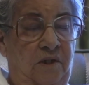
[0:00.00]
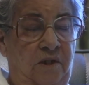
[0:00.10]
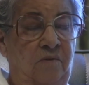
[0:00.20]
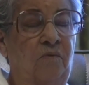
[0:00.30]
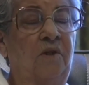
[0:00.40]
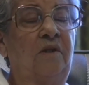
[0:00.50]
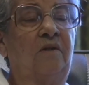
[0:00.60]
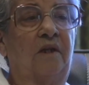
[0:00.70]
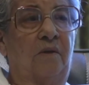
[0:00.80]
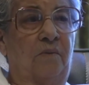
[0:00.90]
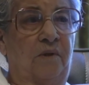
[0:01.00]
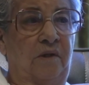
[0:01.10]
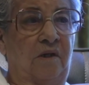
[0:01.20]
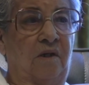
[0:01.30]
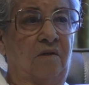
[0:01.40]
Well, he went that
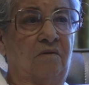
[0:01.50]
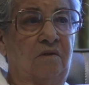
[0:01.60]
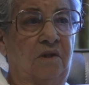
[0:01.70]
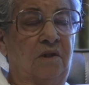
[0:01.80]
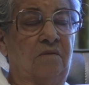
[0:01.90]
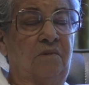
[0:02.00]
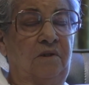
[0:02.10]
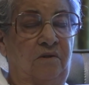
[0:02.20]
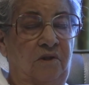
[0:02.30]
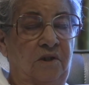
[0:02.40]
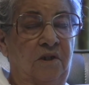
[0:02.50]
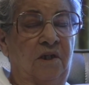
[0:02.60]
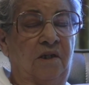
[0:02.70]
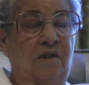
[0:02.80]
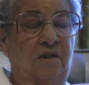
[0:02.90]
way all the time. He dressed
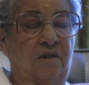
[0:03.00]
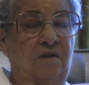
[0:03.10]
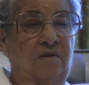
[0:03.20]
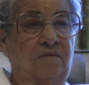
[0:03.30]
nice.